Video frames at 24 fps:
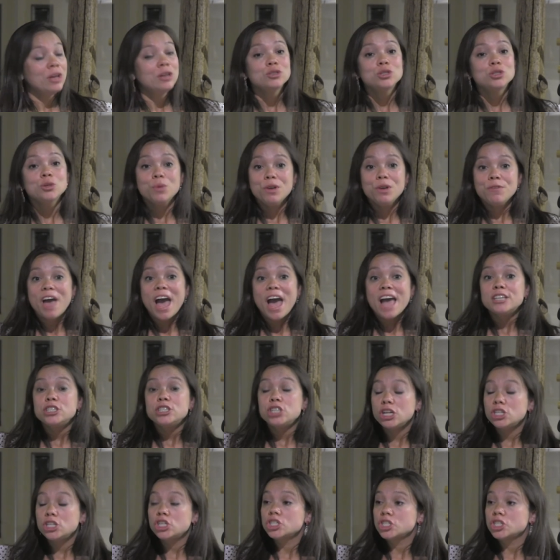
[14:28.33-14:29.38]
So we've had
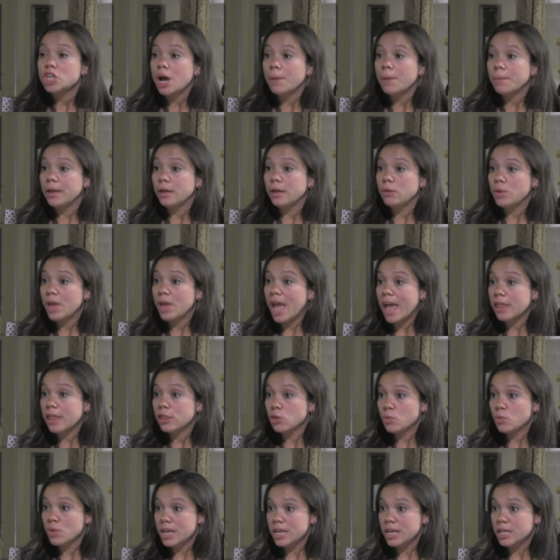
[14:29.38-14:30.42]
judges come in. We had
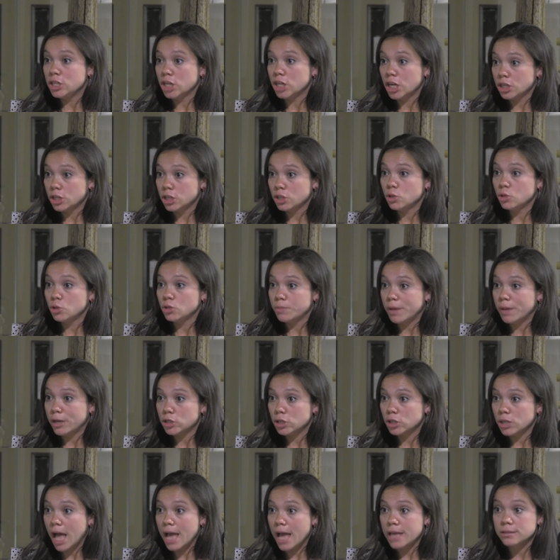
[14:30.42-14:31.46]
three judges who
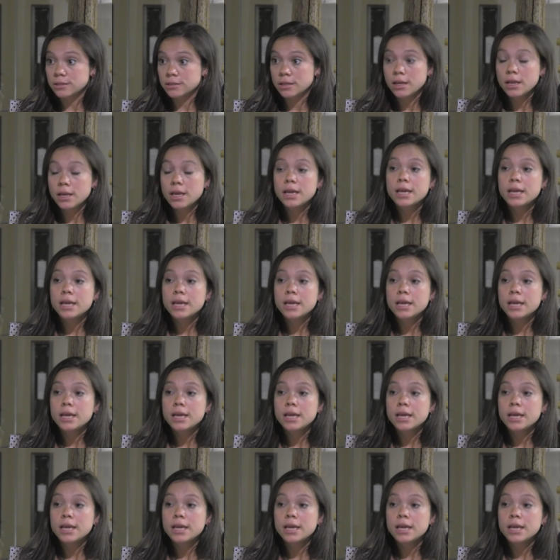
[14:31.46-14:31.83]
specialize